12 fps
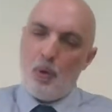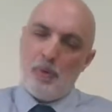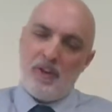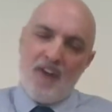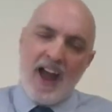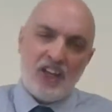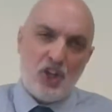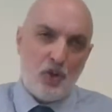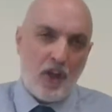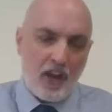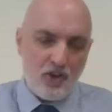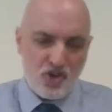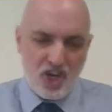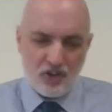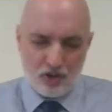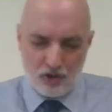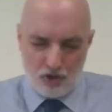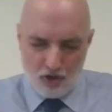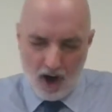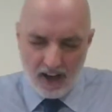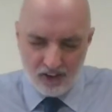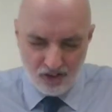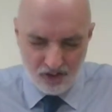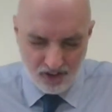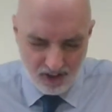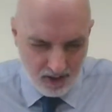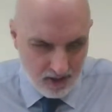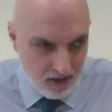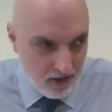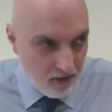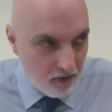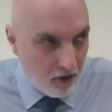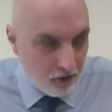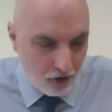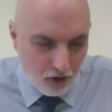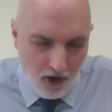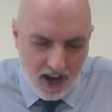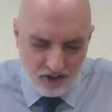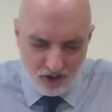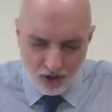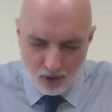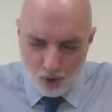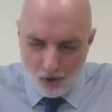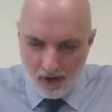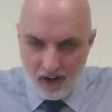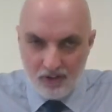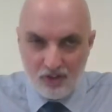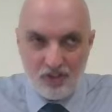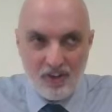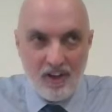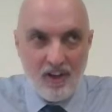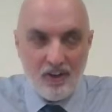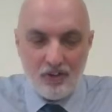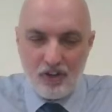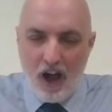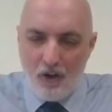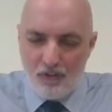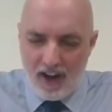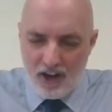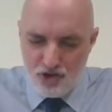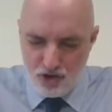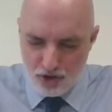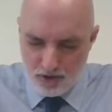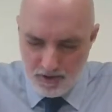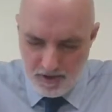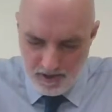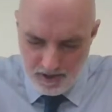And we thank you that in Jesus Christ there is a great and glorious salvation.